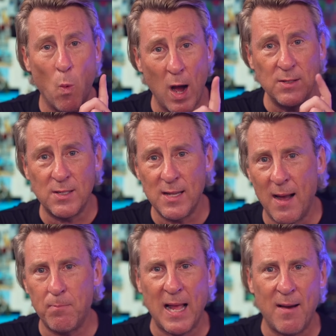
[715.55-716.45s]

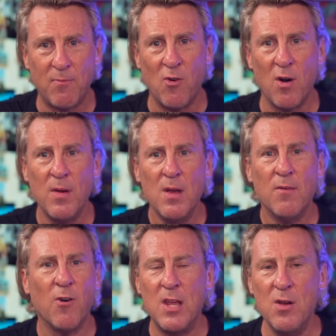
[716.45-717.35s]
one-stop platform
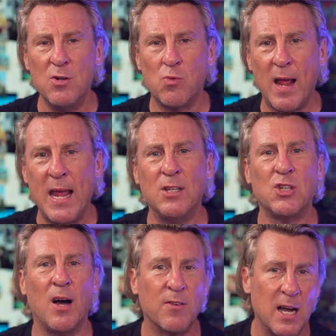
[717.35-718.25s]
for a huge
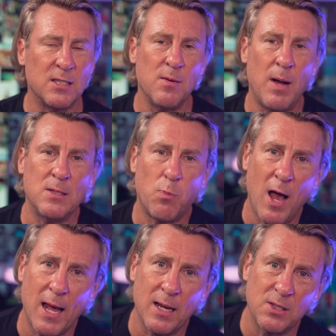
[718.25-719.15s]
range of customized
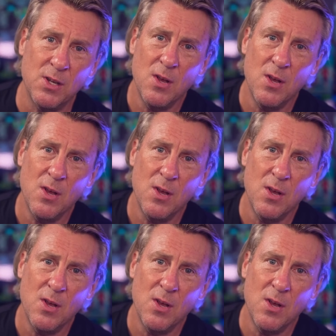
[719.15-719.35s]
products,